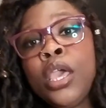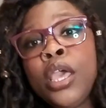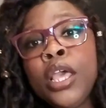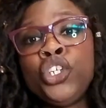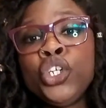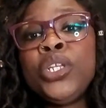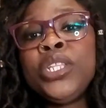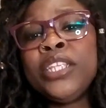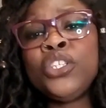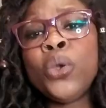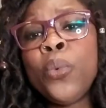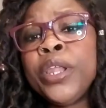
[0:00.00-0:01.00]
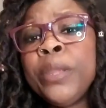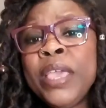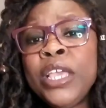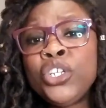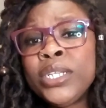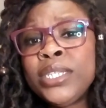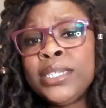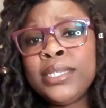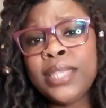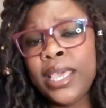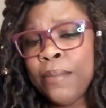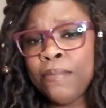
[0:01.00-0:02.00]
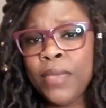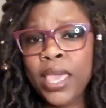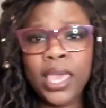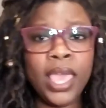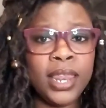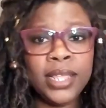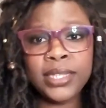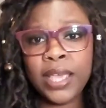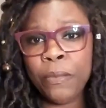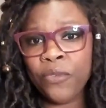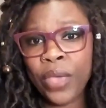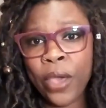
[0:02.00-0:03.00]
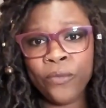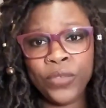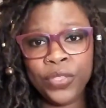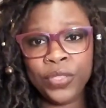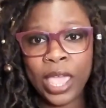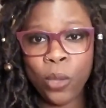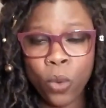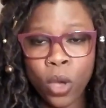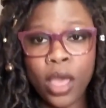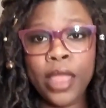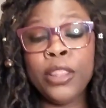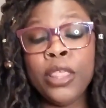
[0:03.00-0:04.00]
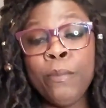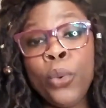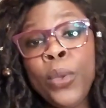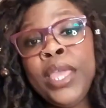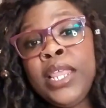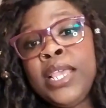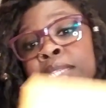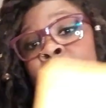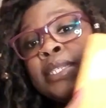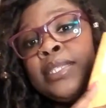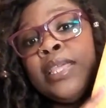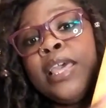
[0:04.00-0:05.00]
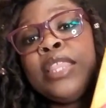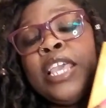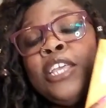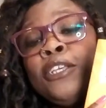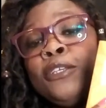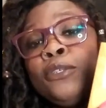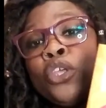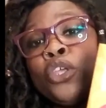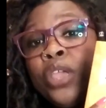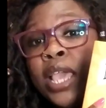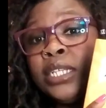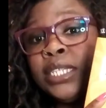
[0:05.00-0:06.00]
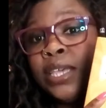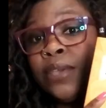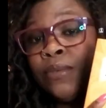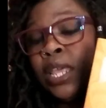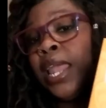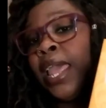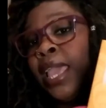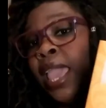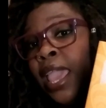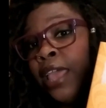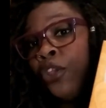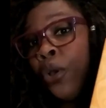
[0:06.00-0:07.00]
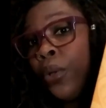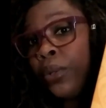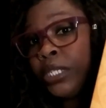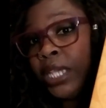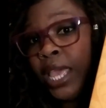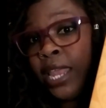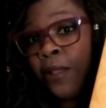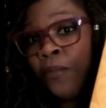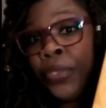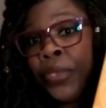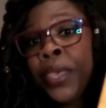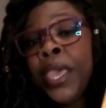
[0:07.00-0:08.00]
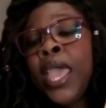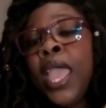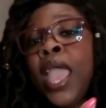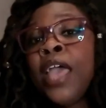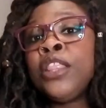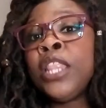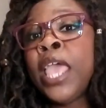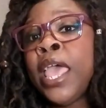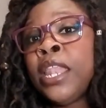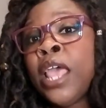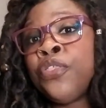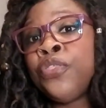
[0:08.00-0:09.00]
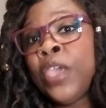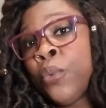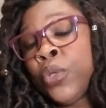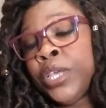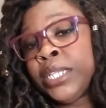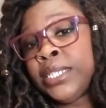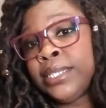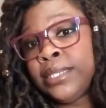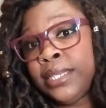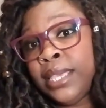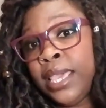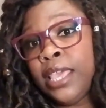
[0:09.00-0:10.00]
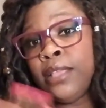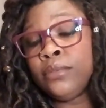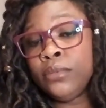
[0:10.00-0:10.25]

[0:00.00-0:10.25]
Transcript: children that don't want to make dresses, they can make any type of outfit they want. The point is that they use their creativity like Anne Cole did, and then they will get to see